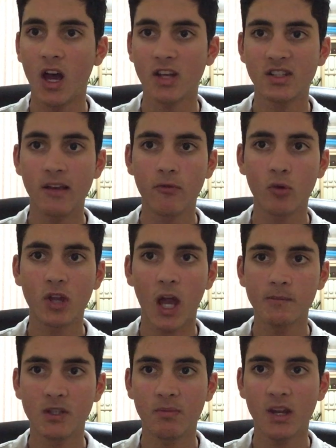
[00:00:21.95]
Several
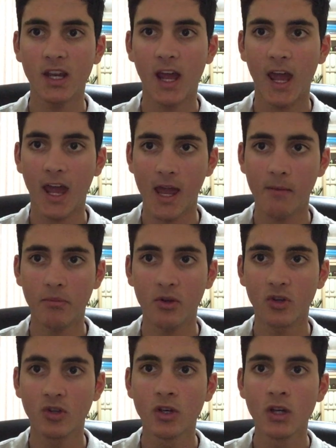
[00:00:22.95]
games have been
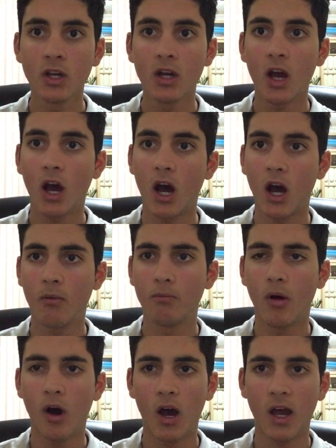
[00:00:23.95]
hampered
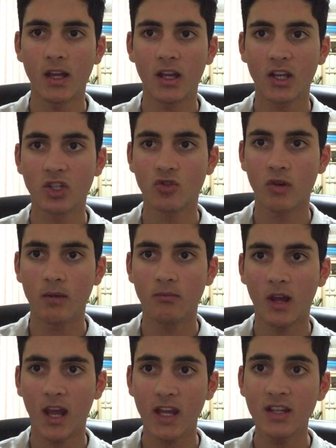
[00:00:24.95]
by extreme
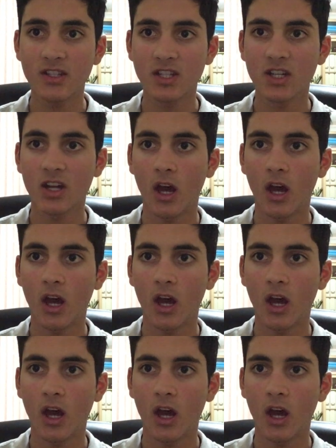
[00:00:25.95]
heat.